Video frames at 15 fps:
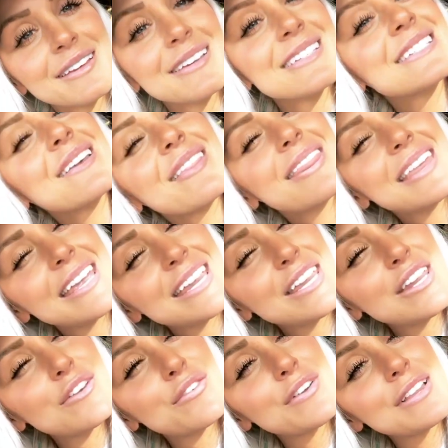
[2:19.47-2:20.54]
So thank
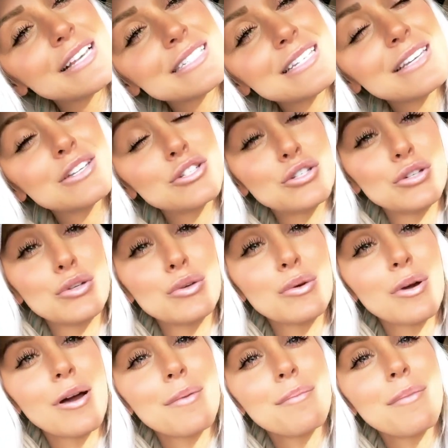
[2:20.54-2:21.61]
you for listening
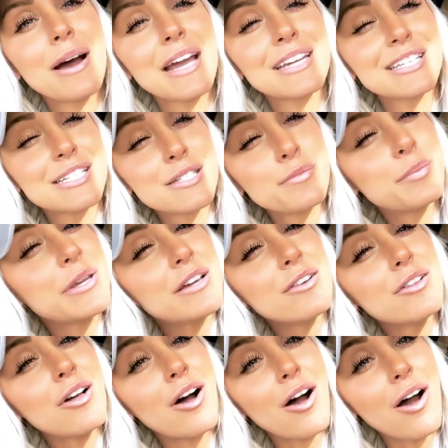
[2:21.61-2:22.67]
to my
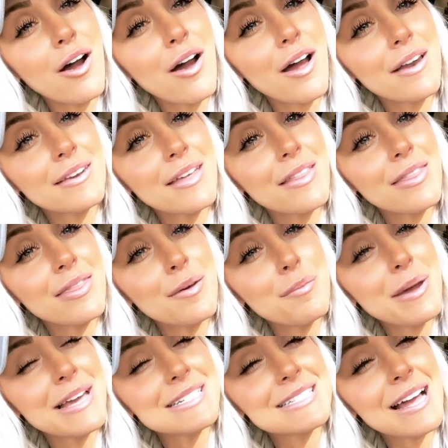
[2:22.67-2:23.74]
spiel on the
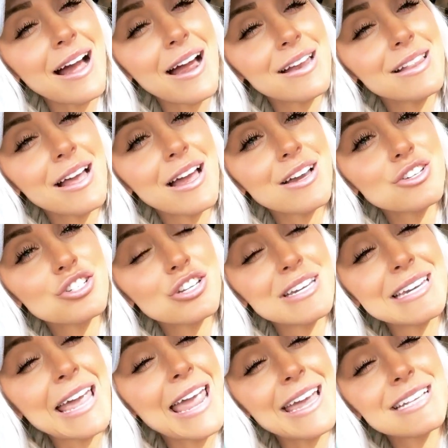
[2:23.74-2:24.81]
best eyelash
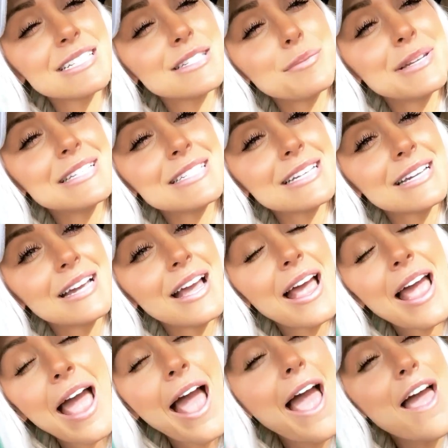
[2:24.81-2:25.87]
enhancement
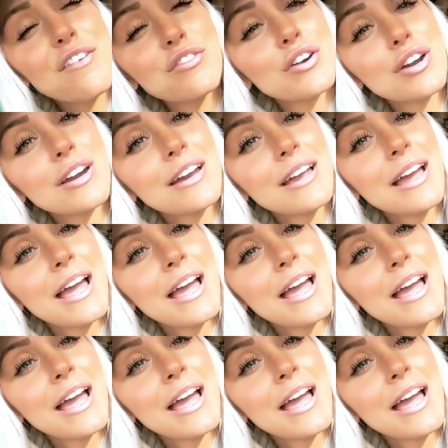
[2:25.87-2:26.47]
ever.